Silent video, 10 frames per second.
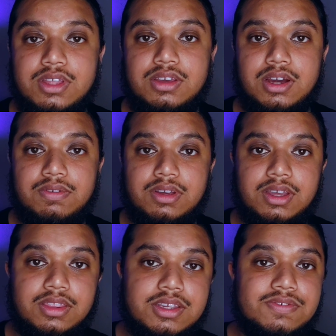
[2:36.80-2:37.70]
there you have it.
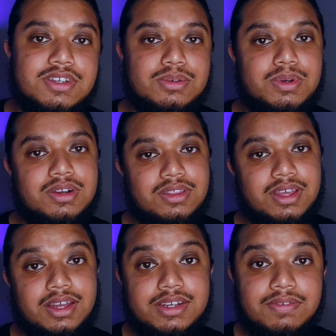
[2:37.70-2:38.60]
In this video we learned
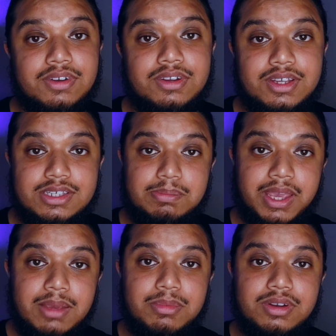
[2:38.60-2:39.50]
that a dividend is a
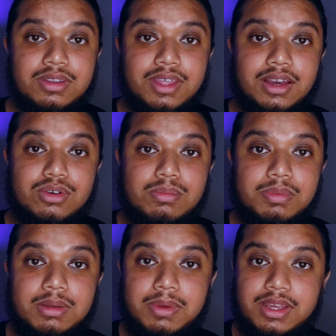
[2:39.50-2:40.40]
payment that a
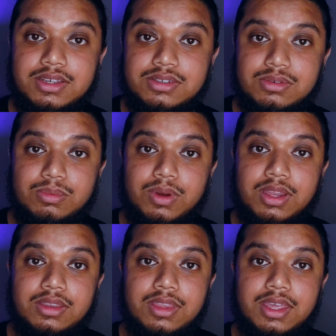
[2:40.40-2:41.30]
company makes
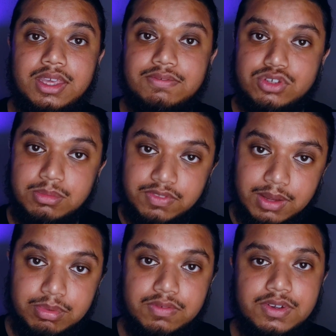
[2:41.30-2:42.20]
when they give some of their
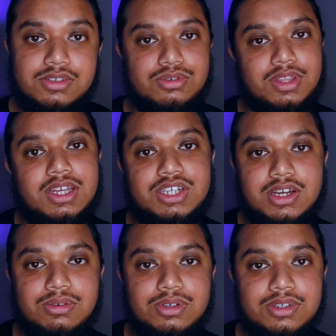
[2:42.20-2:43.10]
profits to their
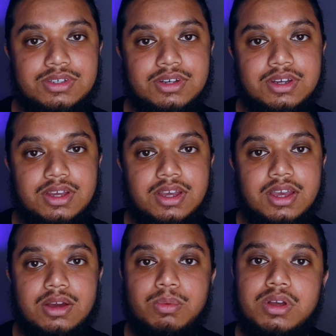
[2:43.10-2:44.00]
shareholders.
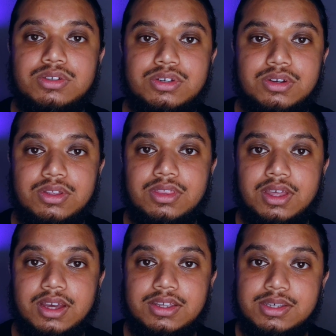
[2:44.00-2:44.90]
We also learned
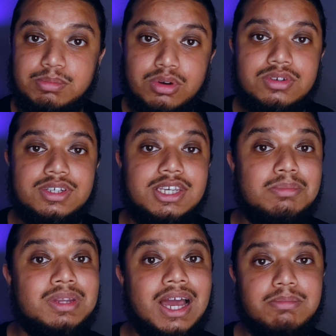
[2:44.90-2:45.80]
that it's important to keep
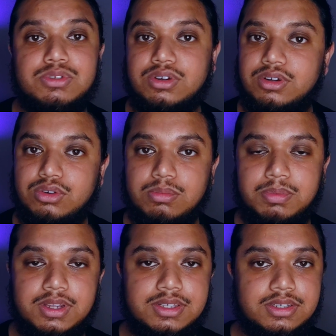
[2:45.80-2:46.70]
tabs on a
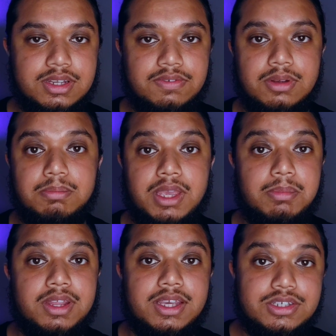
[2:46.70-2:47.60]
company's dividend
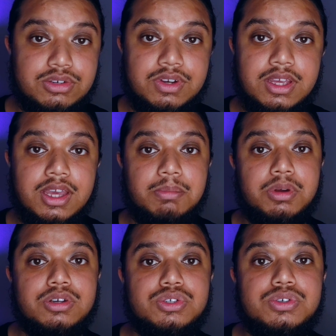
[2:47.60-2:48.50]
payment history
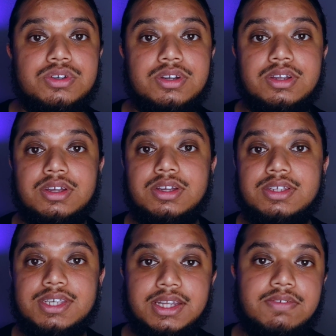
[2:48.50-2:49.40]
because sudden
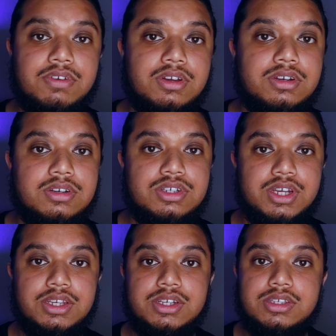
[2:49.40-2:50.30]
significant
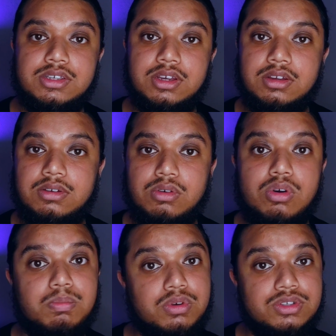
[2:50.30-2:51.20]
changes,
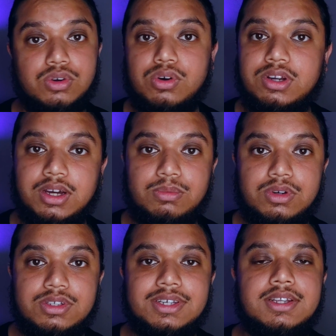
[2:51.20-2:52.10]
upwards or
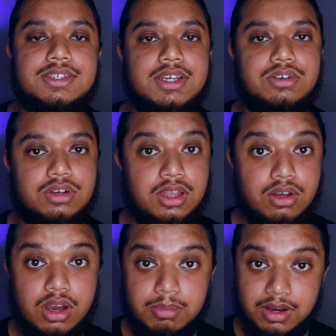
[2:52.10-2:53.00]
downwards, can signal a
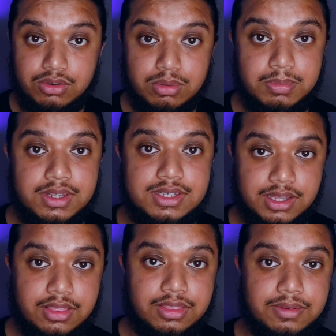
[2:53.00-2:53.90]
lot about a company's
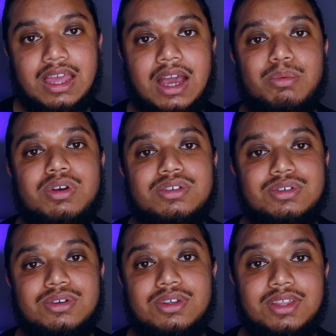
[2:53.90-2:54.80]
health. And we
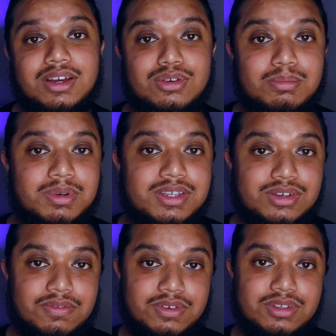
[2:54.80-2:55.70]
also learned that companies
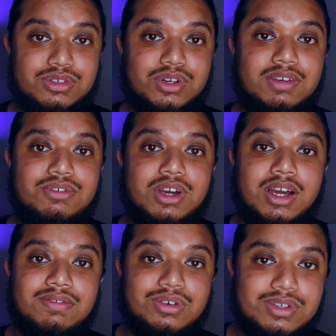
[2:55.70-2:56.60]
often strive to
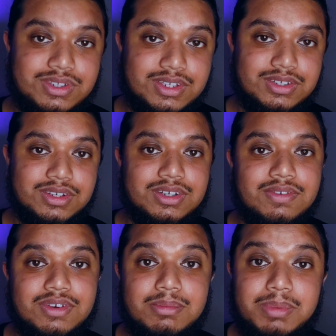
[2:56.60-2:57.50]
have consistent
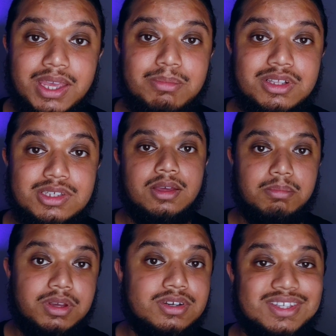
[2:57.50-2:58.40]
dividend payments
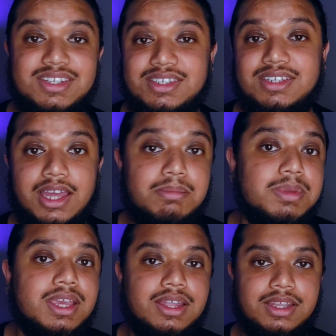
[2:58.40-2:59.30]
because this can
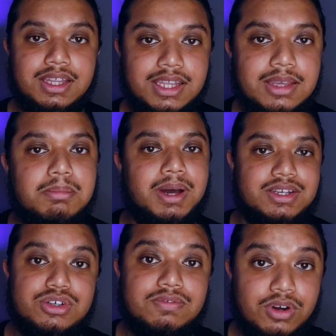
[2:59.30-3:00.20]
be an elite
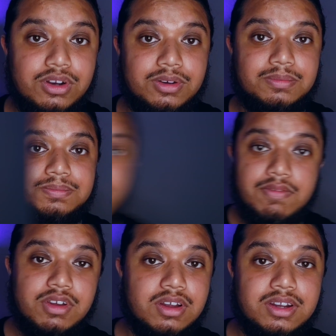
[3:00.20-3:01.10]
badge of honor. If
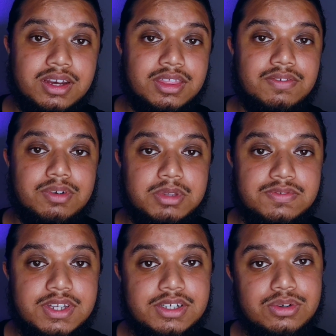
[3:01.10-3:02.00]
you learned anything from this
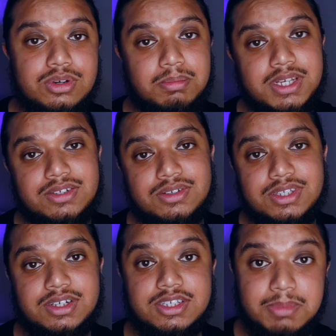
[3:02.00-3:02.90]
video, please
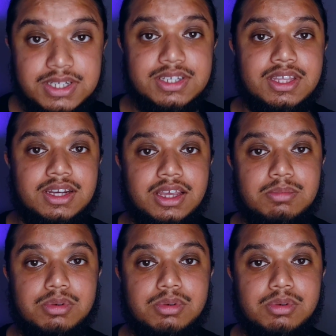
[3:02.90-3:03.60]
consider smashing that like